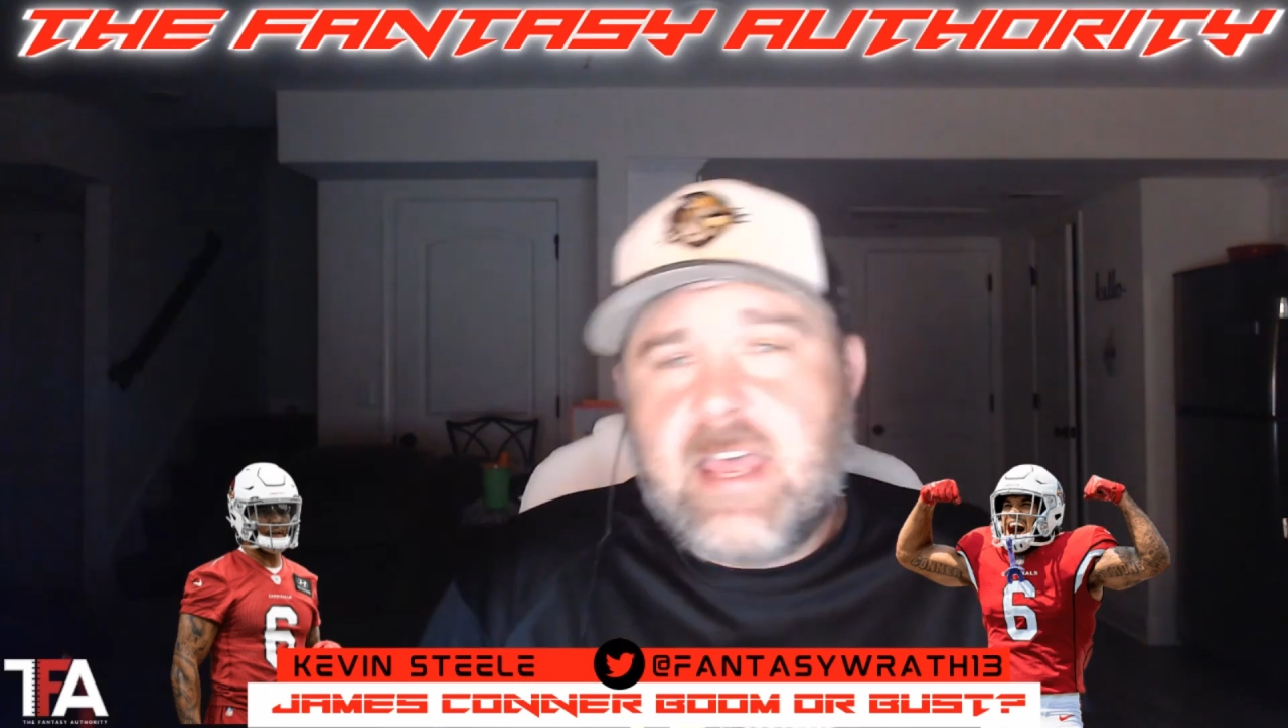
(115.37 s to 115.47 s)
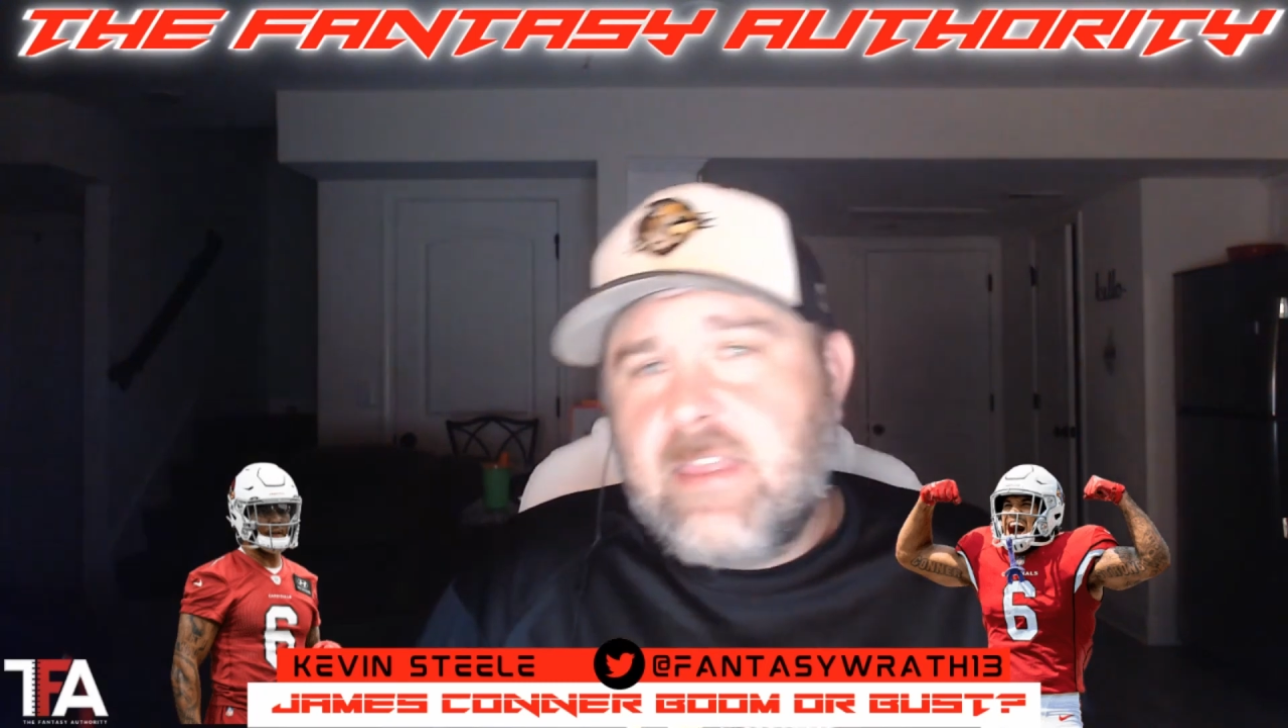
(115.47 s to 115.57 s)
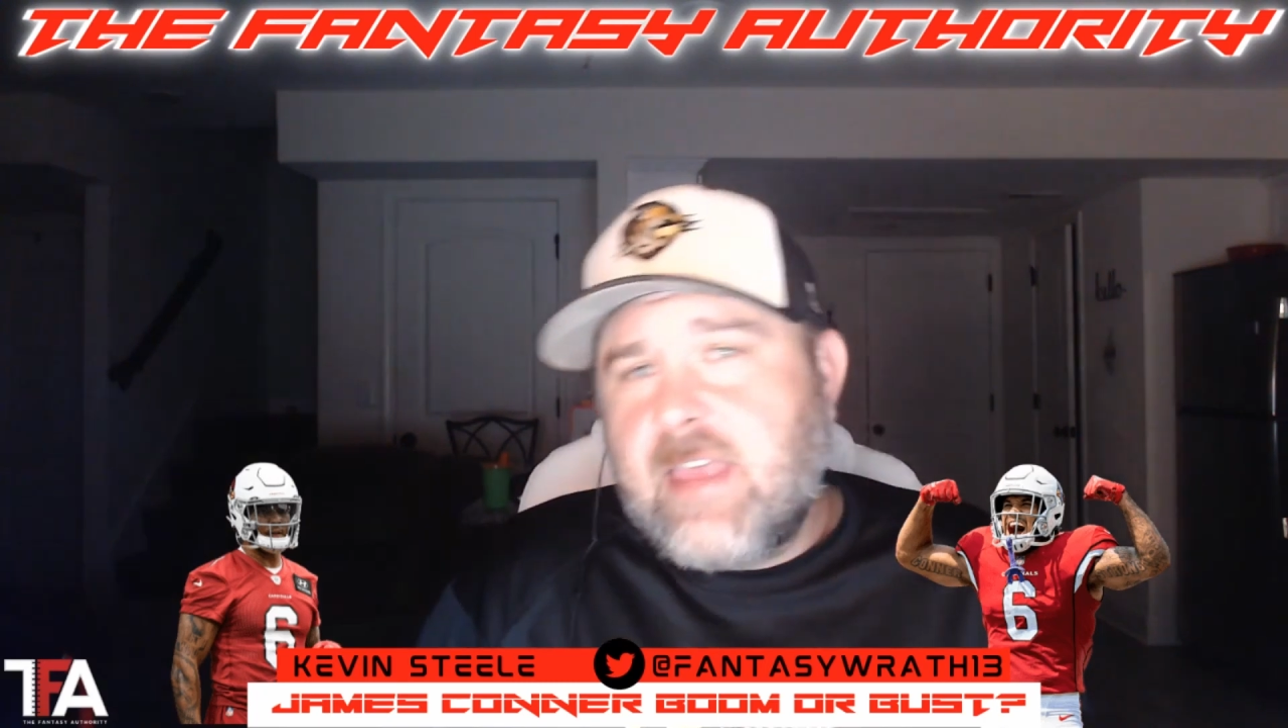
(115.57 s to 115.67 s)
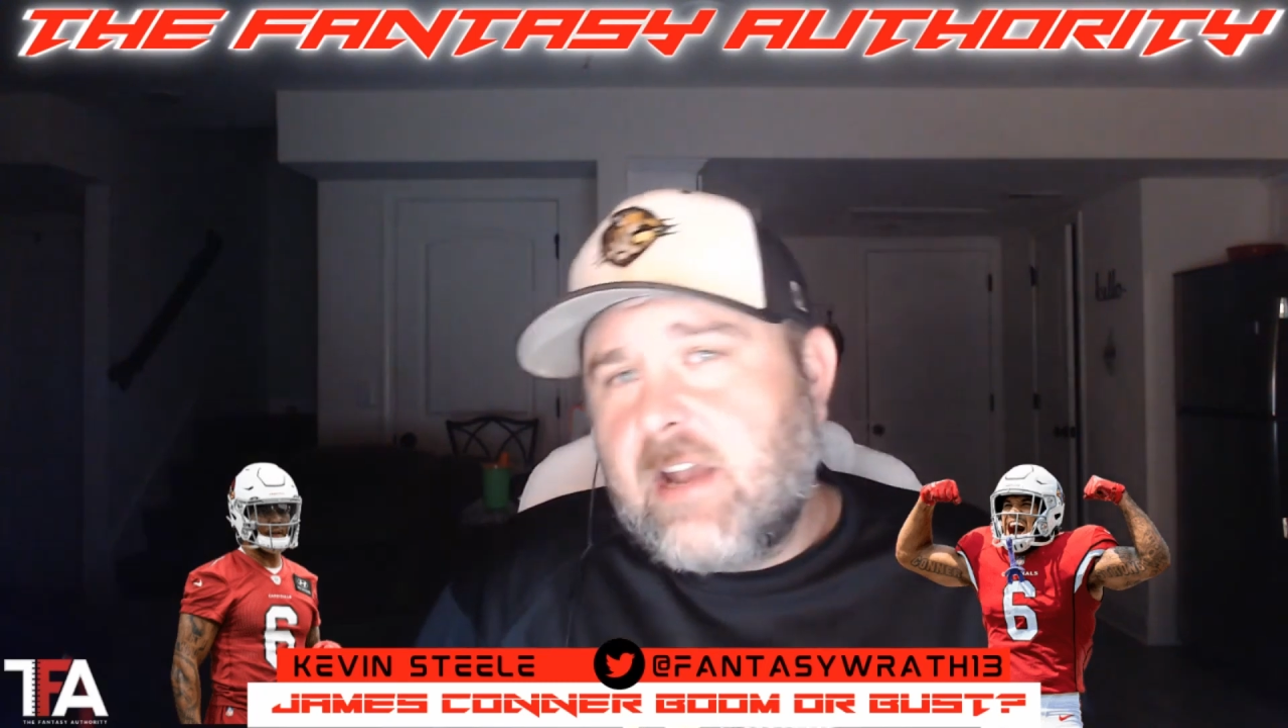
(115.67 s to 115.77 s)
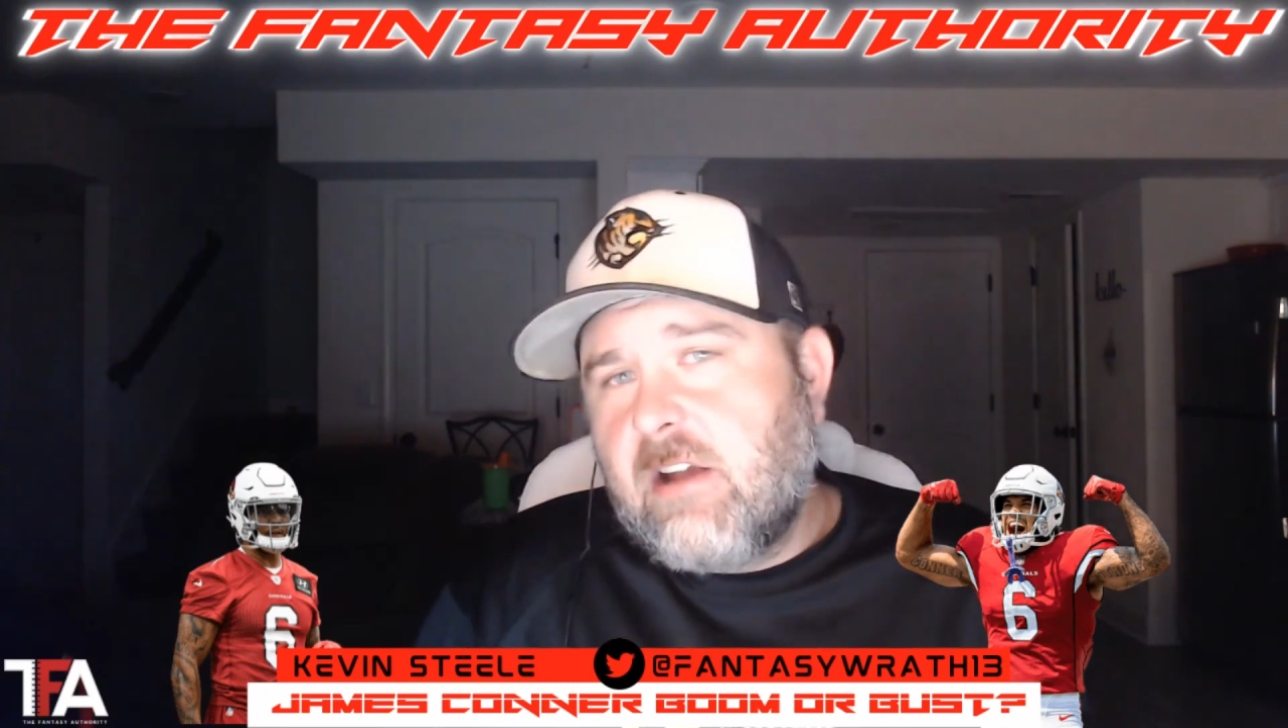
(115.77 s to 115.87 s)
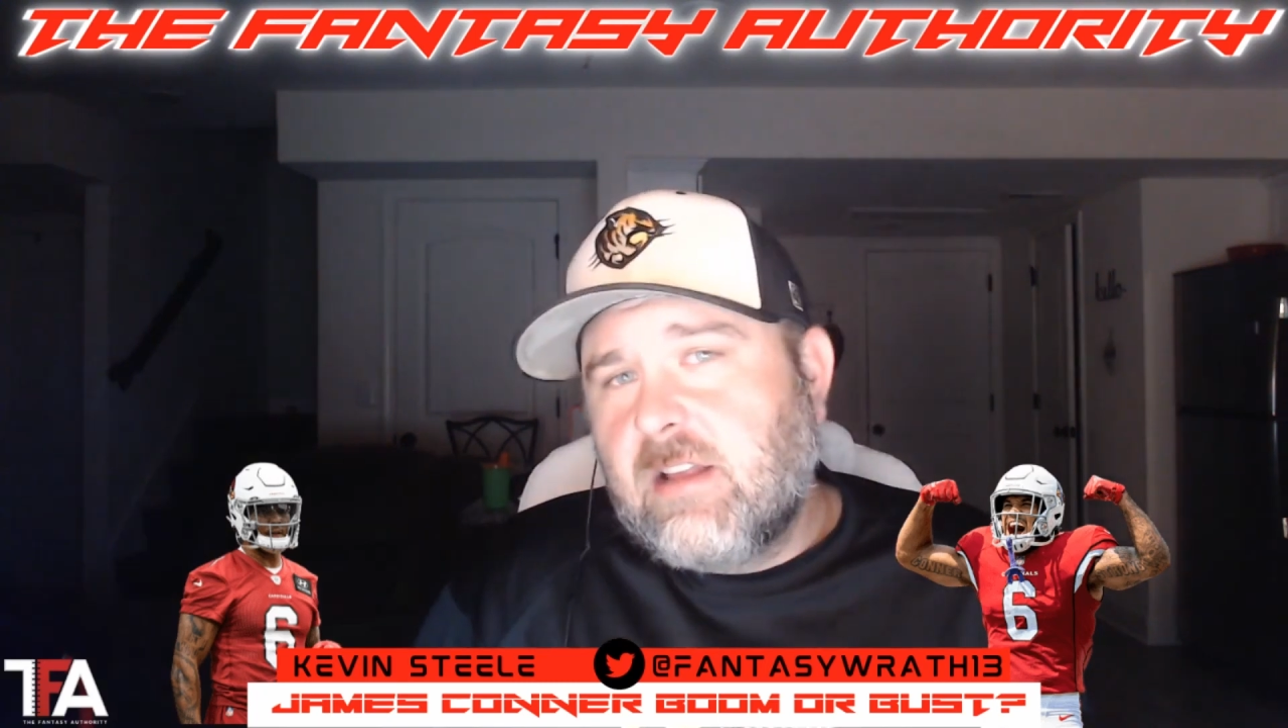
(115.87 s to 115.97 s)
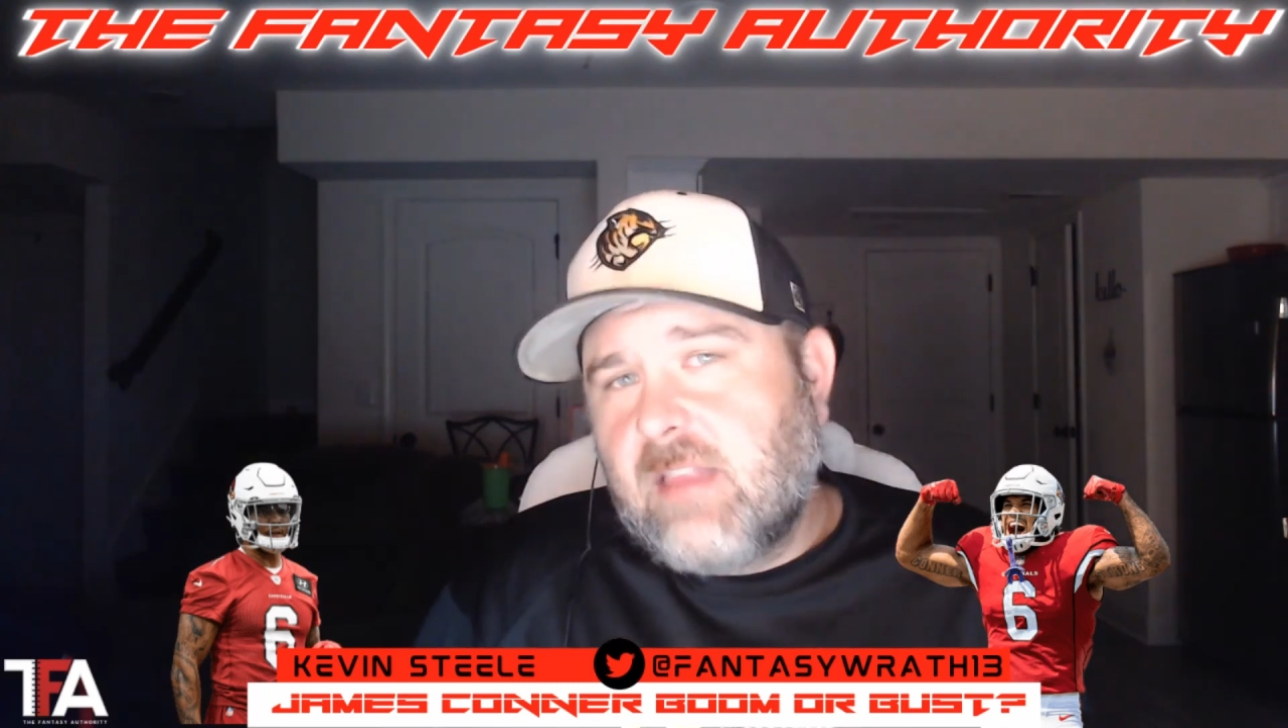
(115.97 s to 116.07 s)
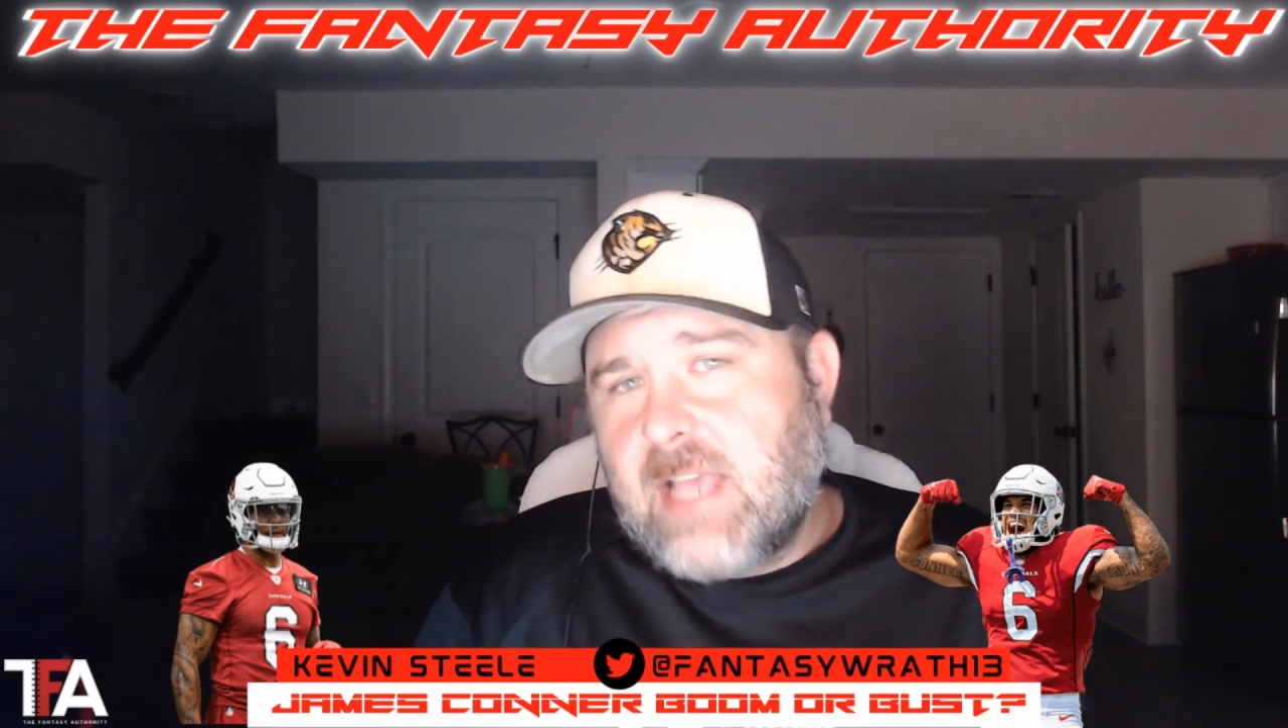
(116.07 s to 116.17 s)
in that area